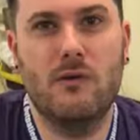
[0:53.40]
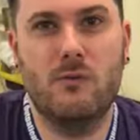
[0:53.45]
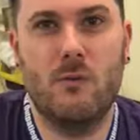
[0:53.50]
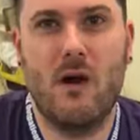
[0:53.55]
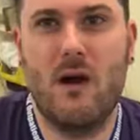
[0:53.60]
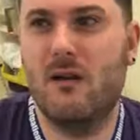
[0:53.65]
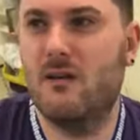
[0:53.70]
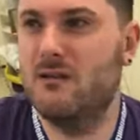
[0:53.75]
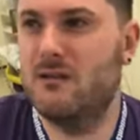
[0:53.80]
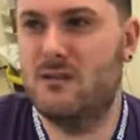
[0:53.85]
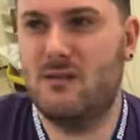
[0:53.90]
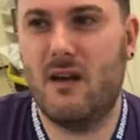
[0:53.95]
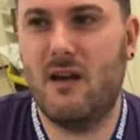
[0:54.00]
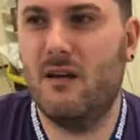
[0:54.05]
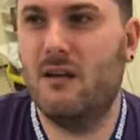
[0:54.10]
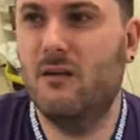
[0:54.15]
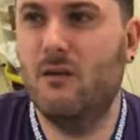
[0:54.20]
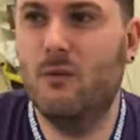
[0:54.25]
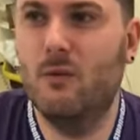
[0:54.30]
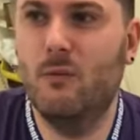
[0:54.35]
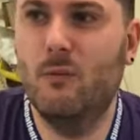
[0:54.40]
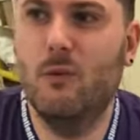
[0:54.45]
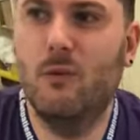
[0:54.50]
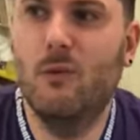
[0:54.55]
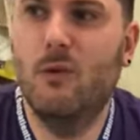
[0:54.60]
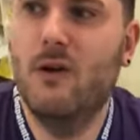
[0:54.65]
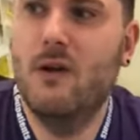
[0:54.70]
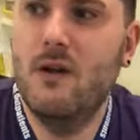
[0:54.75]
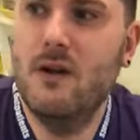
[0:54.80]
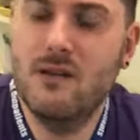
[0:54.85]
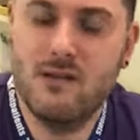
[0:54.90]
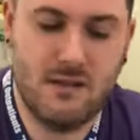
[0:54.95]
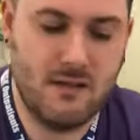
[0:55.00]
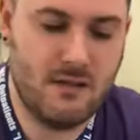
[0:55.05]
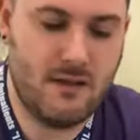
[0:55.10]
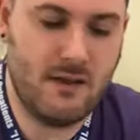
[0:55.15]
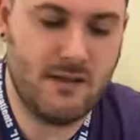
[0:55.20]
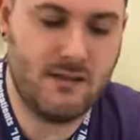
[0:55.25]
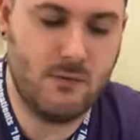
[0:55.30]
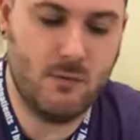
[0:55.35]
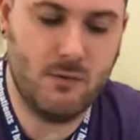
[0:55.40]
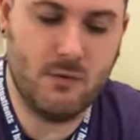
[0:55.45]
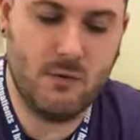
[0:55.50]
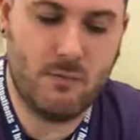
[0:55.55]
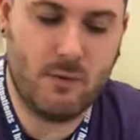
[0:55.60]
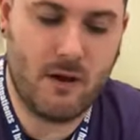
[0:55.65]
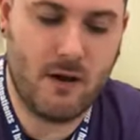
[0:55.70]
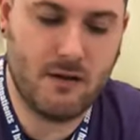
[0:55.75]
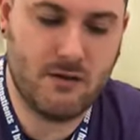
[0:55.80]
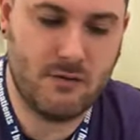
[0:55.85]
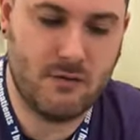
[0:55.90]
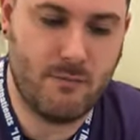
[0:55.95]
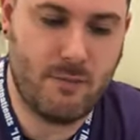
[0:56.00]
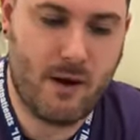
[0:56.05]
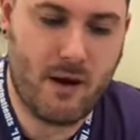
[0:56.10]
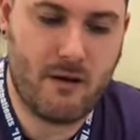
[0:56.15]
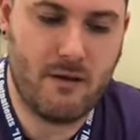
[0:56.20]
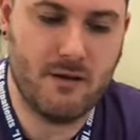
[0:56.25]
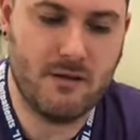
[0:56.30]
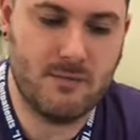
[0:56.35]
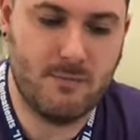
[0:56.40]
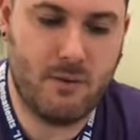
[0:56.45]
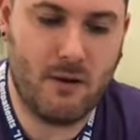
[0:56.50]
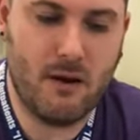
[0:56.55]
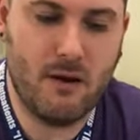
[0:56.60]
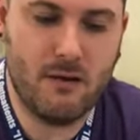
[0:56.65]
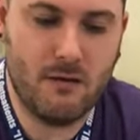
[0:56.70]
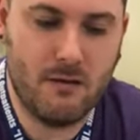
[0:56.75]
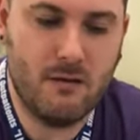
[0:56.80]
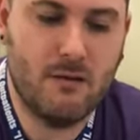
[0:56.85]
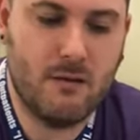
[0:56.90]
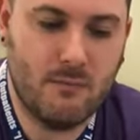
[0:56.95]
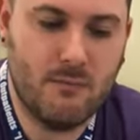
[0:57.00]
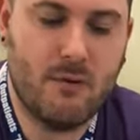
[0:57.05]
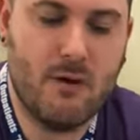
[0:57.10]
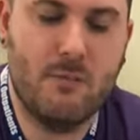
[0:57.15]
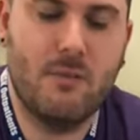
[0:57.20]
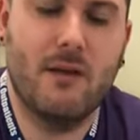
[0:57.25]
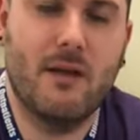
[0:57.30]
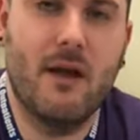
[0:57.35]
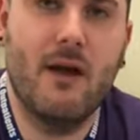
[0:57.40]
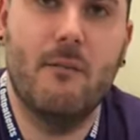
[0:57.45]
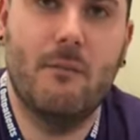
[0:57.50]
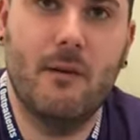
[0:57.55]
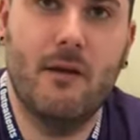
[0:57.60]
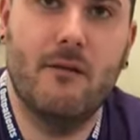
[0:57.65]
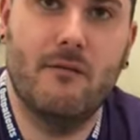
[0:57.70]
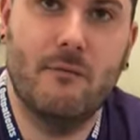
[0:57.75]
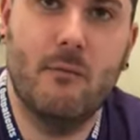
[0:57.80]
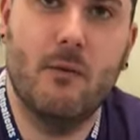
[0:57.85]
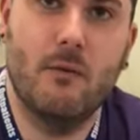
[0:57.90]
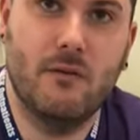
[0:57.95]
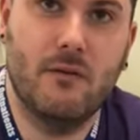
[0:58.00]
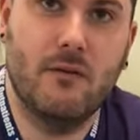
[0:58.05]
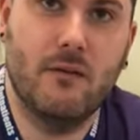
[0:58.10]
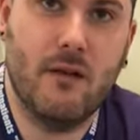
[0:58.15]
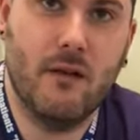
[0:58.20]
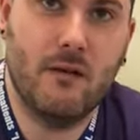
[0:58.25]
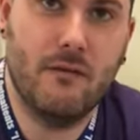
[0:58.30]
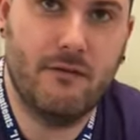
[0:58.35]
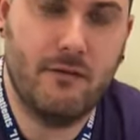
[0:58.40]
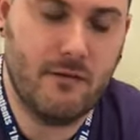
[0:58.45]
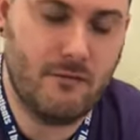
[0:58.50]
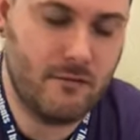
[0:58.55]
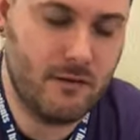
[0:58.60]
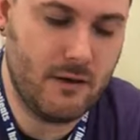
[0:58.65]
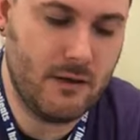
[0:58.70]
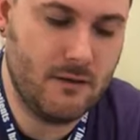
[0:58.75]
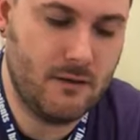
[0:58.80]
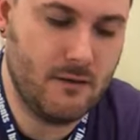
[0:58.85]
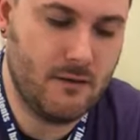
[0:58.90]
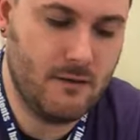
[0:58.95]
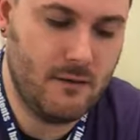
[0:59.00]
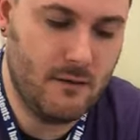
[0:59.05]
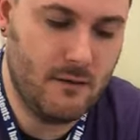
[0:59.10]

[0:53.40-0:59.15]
as well as, say, a normal synthetic wood or plaster of Paris, but you can probably get a bit of mould in there if, if needed.